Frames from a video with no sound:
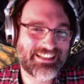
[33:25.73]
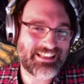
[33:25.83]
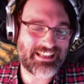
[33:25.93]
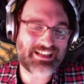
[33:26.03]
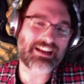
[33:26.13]

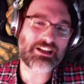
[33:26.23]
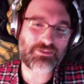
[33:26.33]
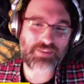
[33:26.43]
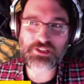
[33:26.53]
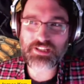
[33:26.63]
that at a
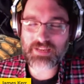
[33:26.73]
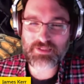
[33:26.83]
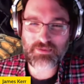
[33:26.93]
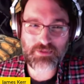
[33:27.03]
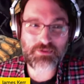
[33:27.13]
convention game
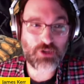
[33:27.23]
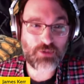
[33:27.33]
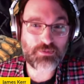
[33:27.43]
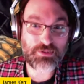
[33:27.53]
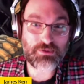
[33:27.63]
somebody would show
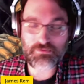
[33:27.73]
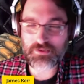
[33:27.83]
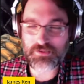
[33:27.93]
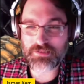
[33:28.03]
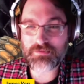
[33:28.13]
up with their own runes.